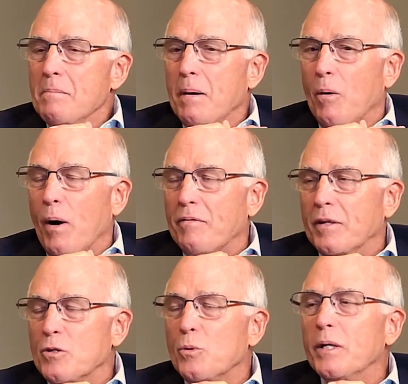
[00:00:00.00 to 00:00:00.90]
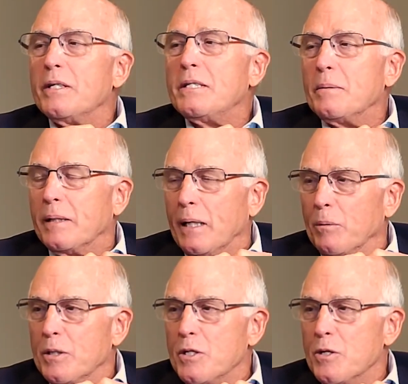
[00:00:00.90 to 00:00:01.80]
my wife gets really intimidated
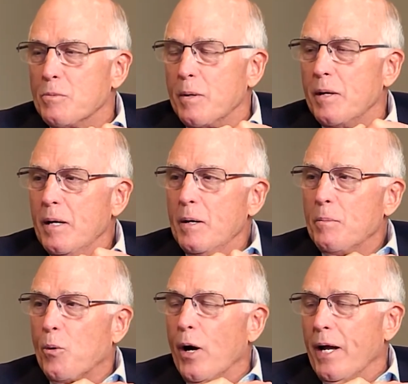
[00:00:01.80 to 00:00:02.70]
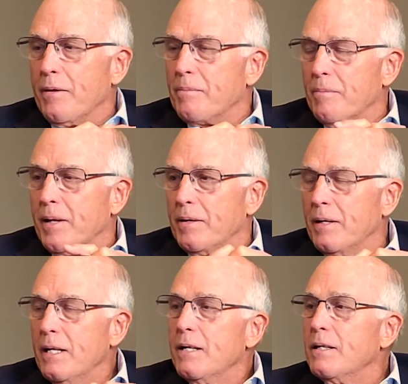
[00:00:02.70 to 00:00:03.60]
when she hears me pray
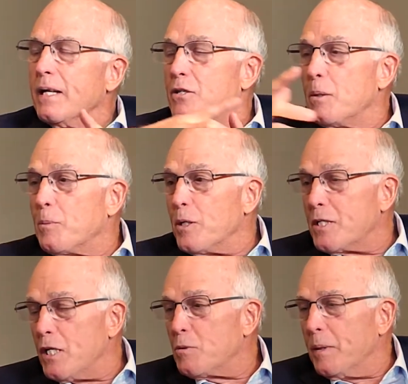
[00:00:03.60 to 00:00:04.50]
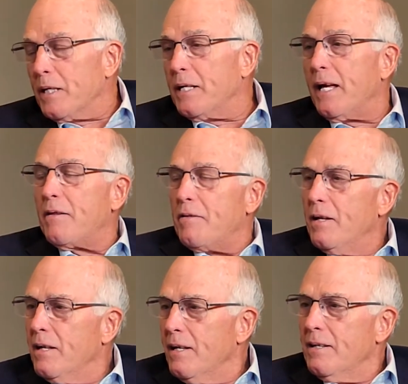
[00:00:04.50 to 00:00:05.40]
that she precedes me in death.
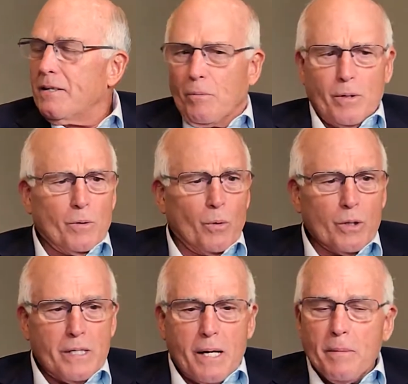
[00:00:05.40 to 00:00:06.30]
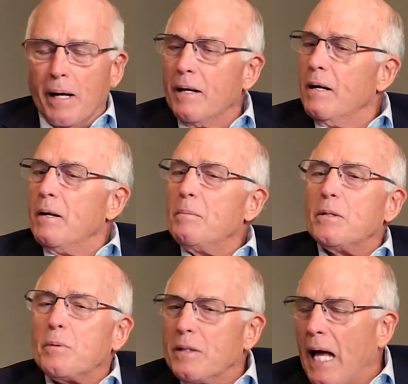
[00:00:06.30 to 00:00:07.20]
She said, what in the world is that about? It's
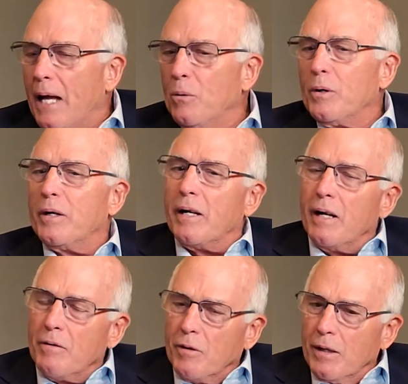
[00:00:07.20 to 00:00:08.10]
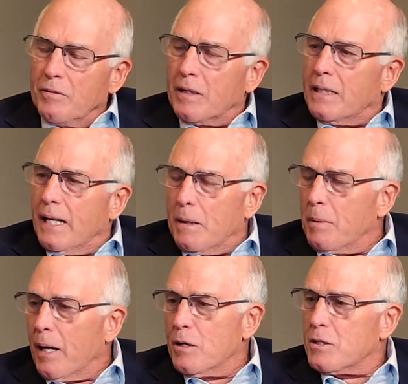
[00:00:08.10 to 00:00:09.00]
because I don't want her to ever live a day by
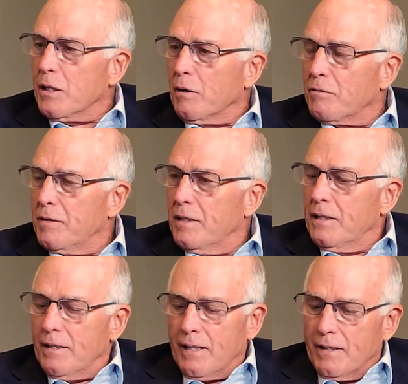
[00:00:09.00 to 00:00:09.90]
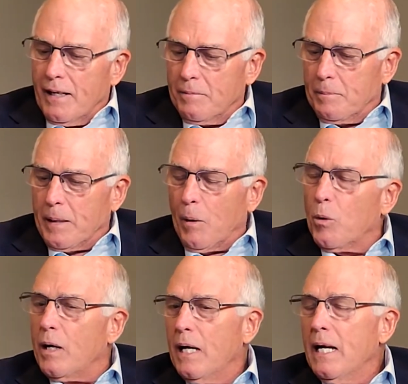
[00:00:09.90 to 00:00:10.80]
herself. But I
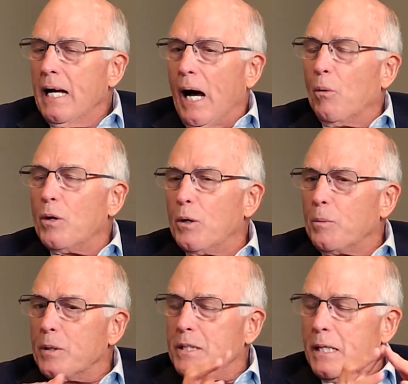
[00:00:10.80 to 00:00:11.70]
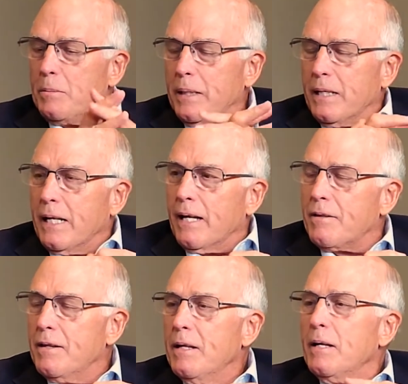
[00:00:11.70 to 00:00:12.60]
want her to precede me in death
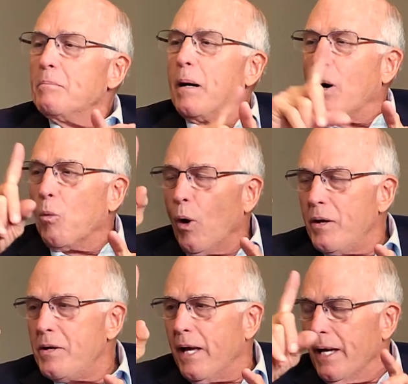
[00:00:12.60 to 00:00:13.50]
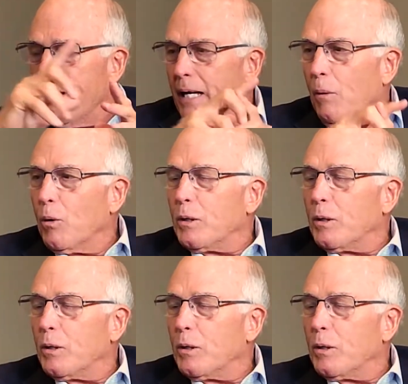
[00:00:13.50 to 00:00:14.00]
by one day, and I want